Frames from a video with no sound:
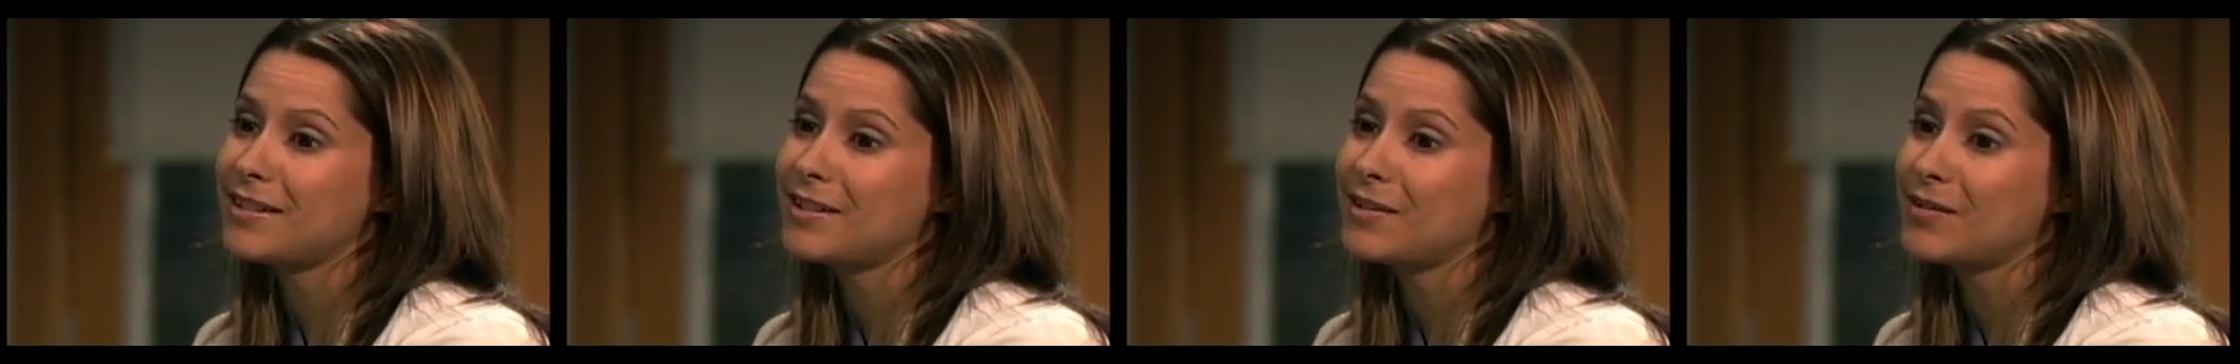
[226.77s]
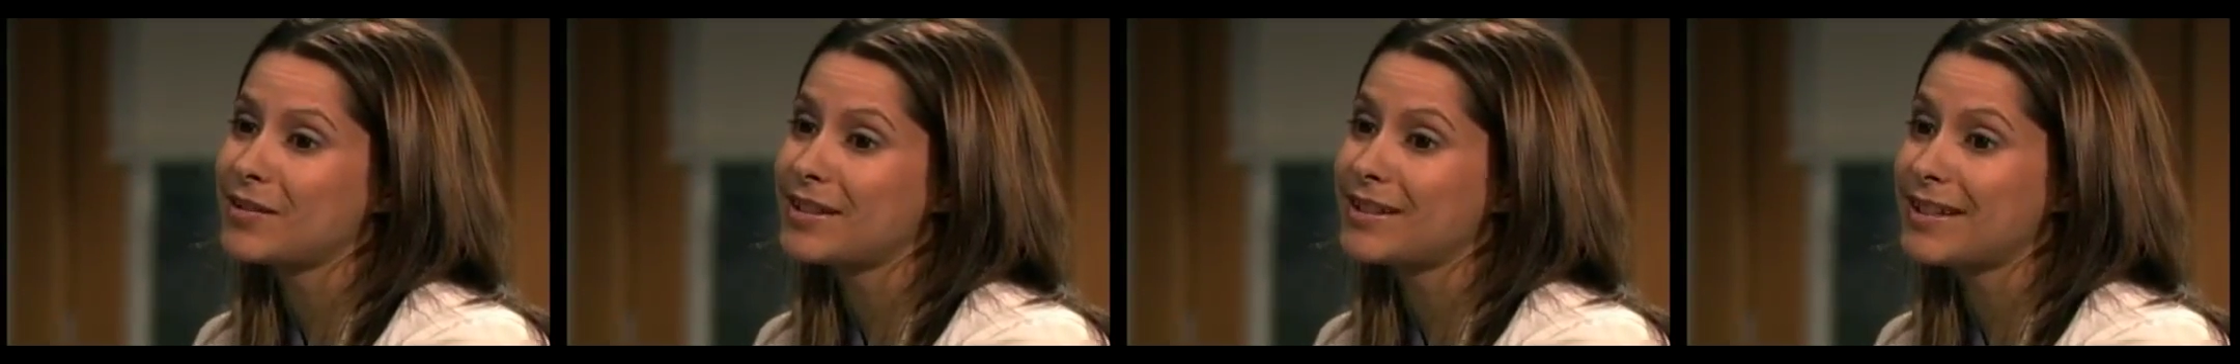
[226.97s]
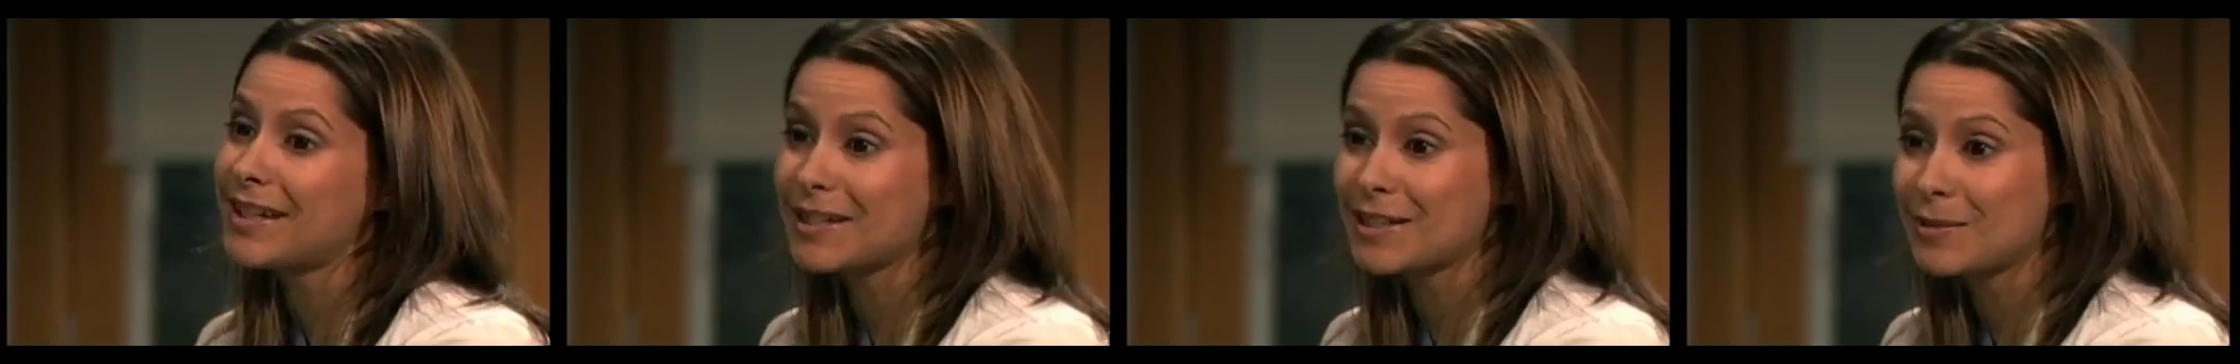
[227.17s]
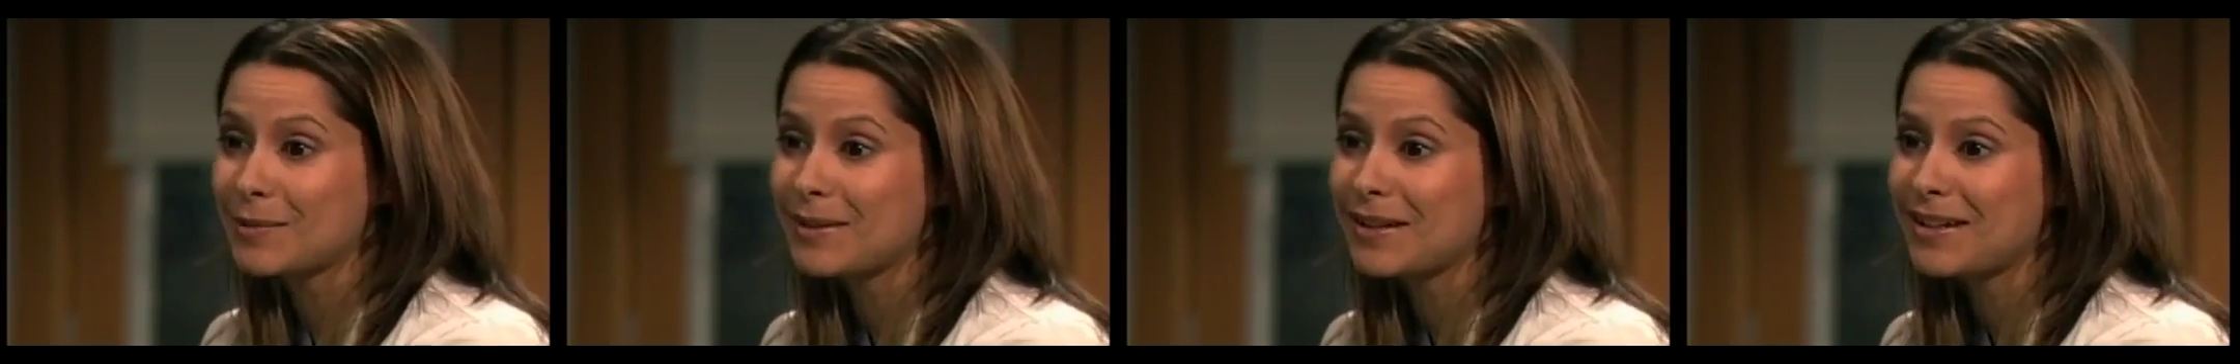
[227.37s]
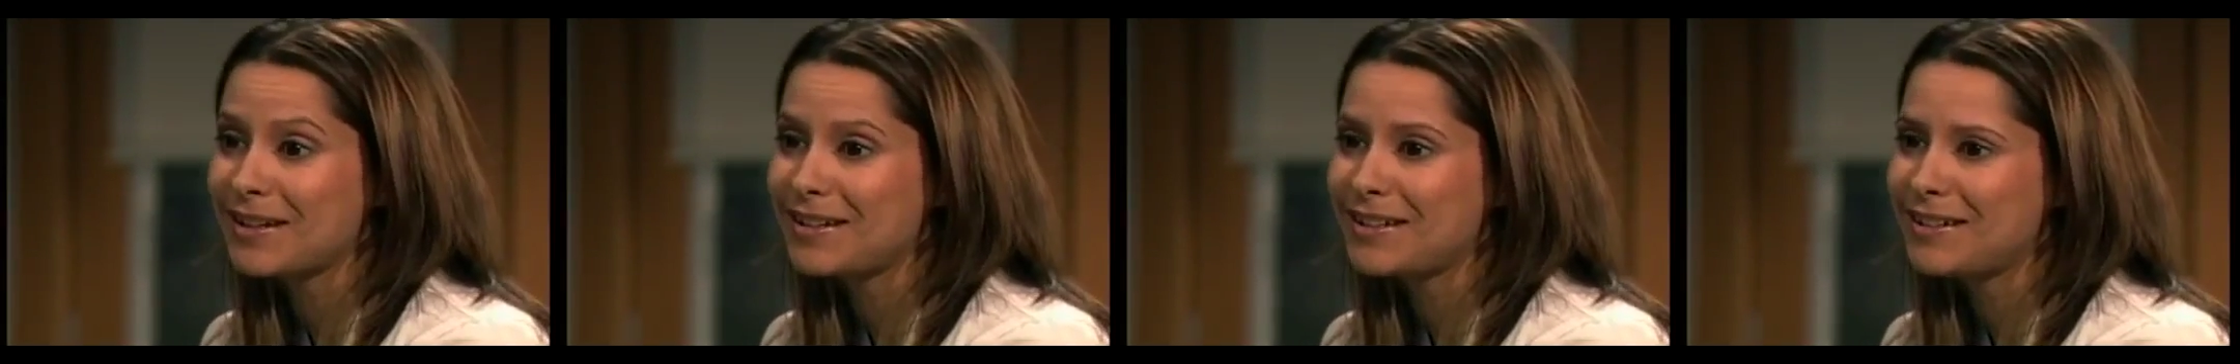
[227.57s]
the
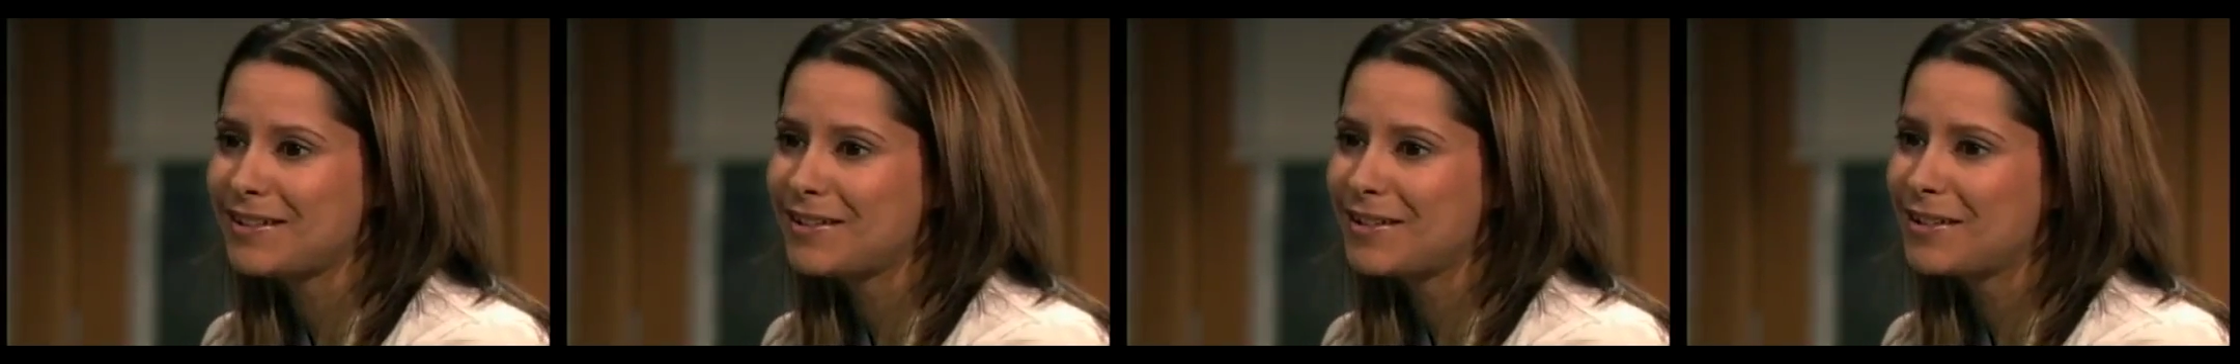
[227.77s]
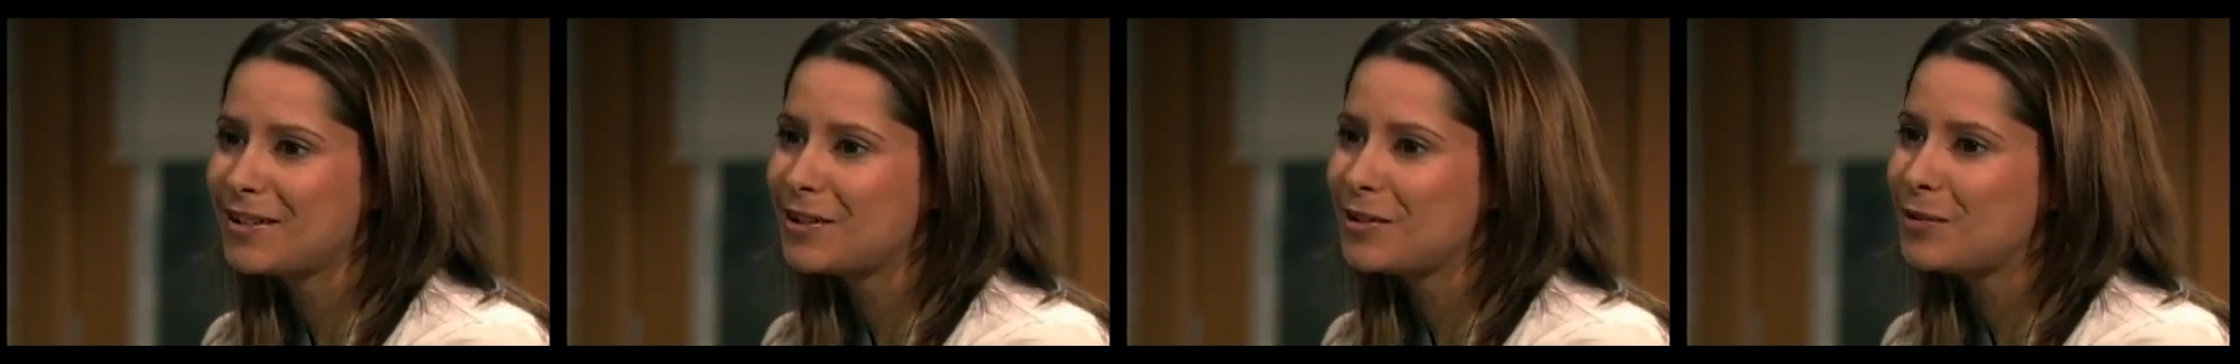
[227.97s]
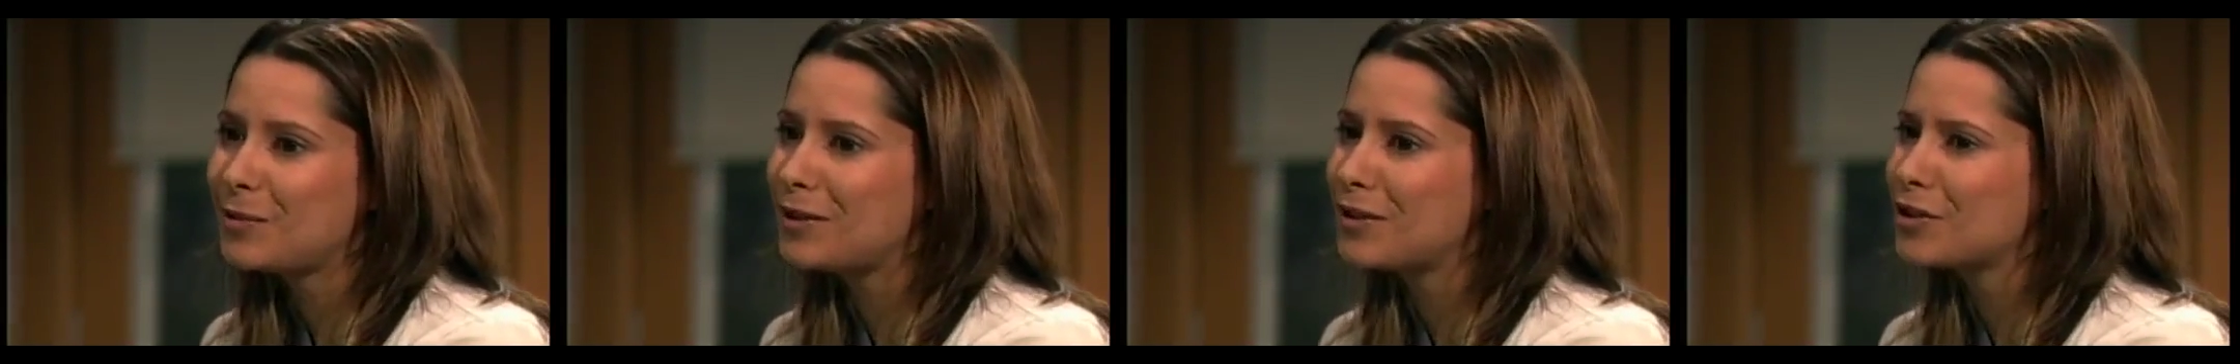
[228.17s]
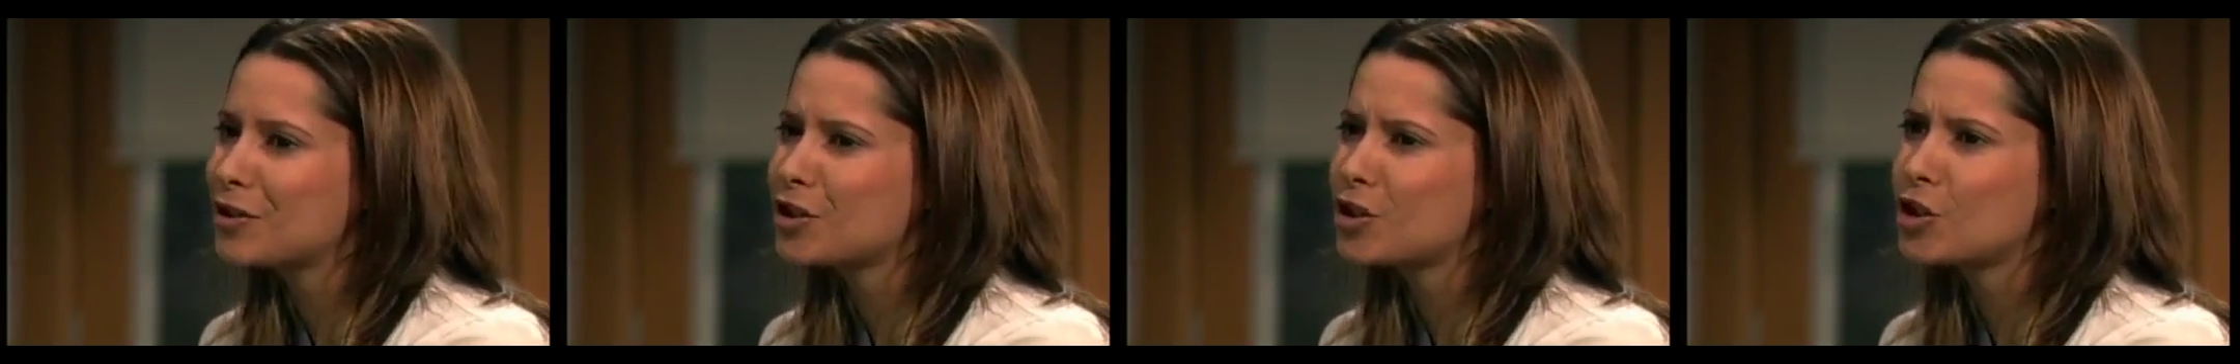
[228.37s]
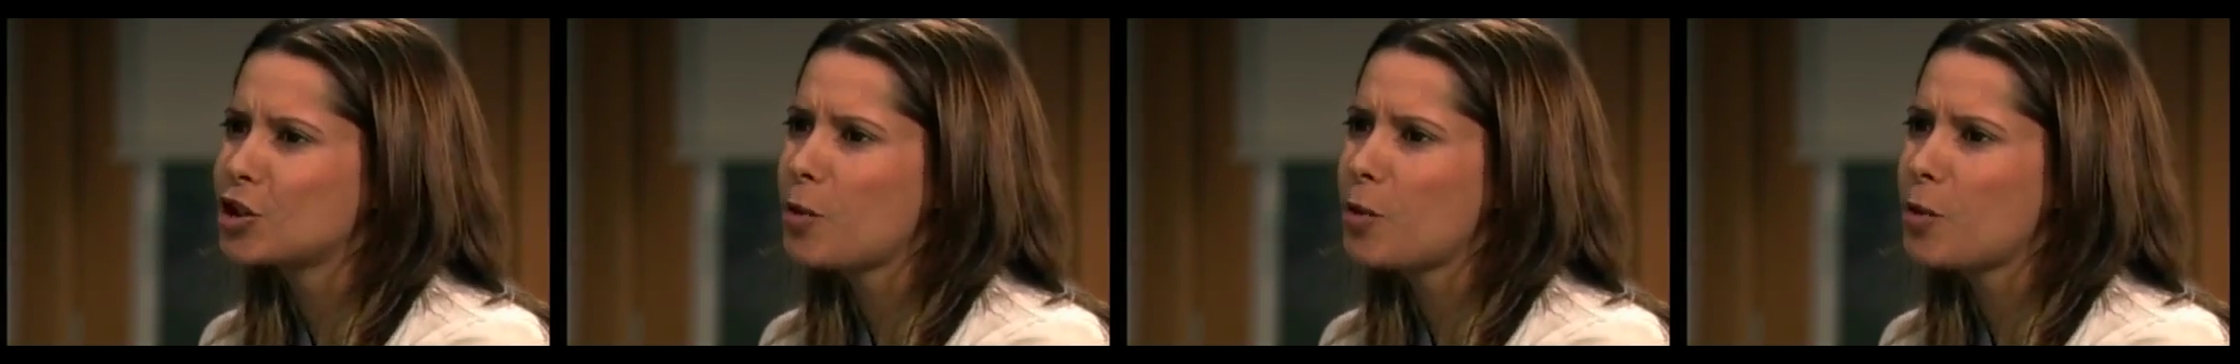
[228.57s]
vasectomy I did on you went